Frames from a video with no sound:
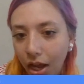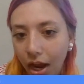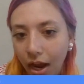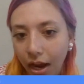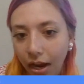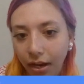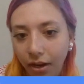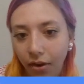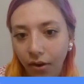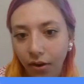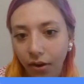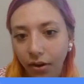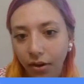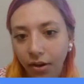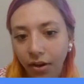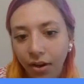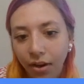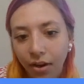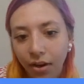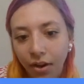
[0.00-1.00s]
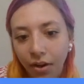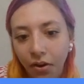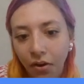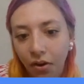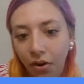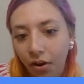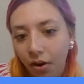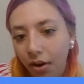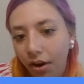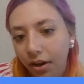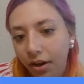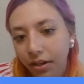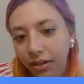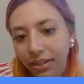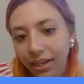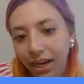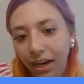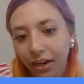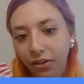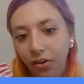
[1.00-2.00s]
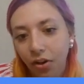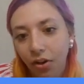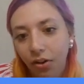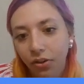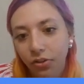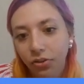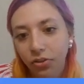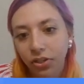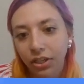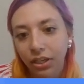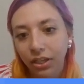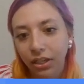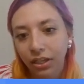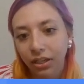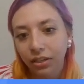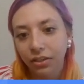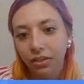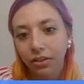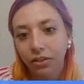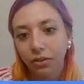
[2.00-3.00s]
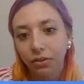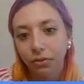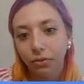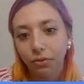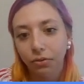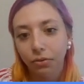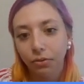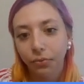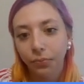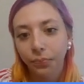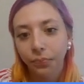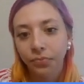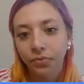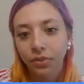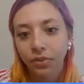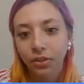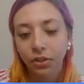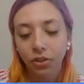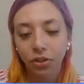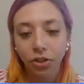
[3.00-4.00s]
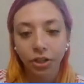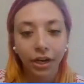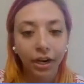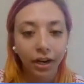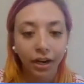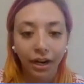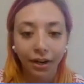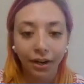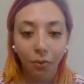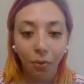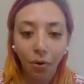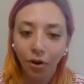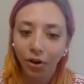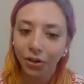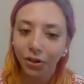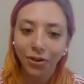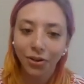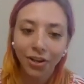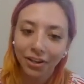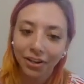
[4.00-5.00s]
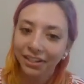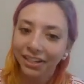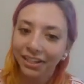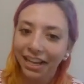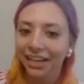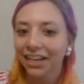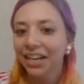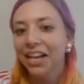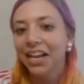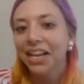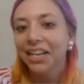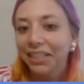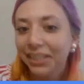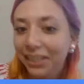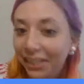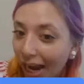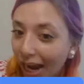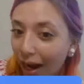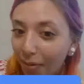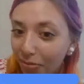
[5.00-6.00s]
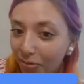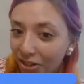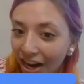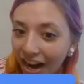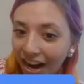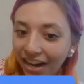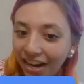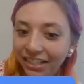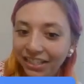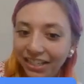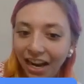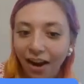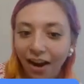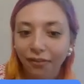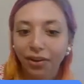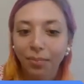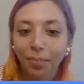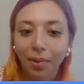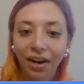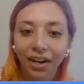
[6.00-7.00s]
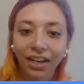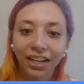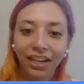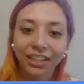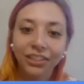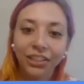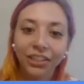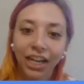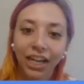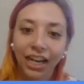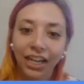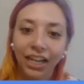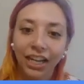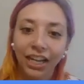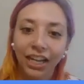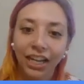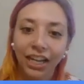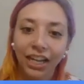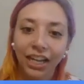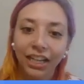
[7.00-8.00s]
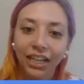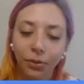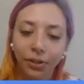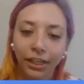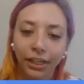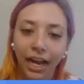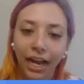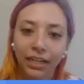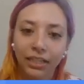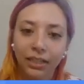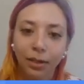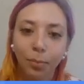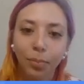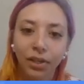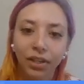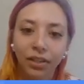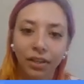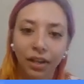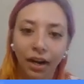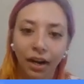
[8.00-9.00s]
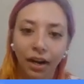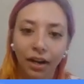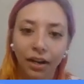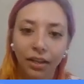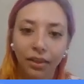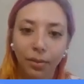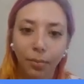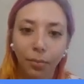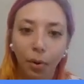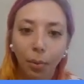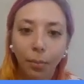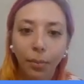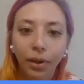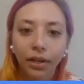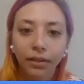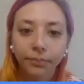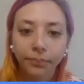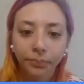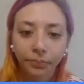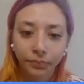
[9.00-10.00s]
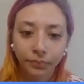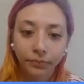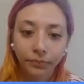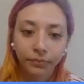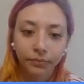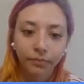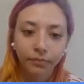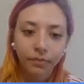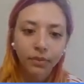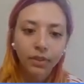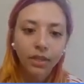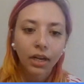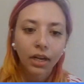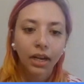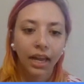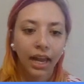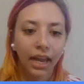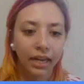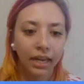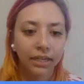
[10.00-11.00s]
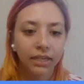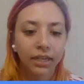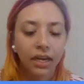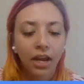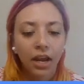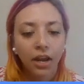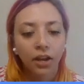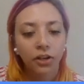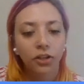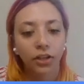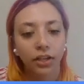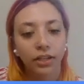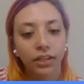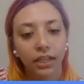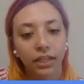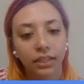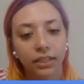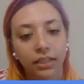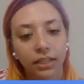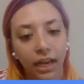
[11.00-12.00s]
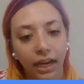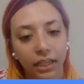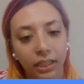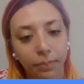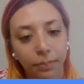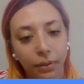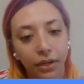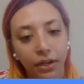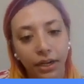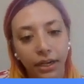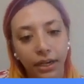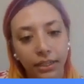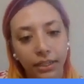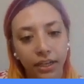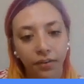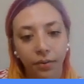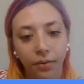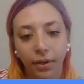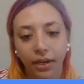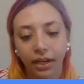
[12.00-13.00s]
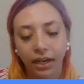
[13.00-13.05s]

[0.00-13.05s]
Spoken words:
rely on technology to share it, or you couldn't like Snapchat it to everybody and look at it later. You really had to be there in the moment. And during this experience,